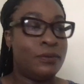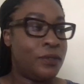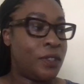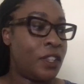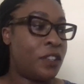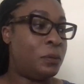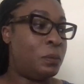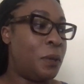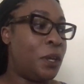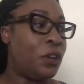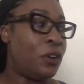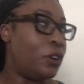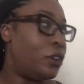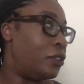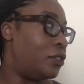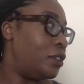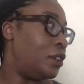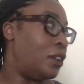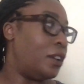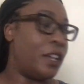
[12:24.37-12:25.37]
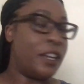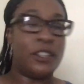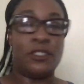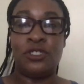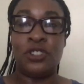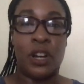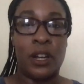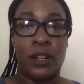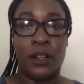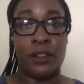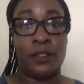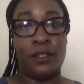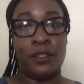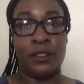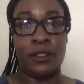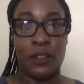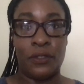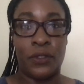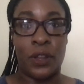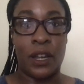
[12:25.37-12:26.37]
speakers and electronics and
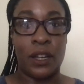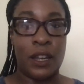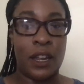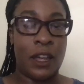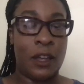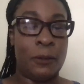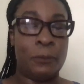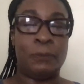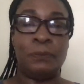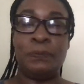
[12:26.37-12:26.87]
stuff like that.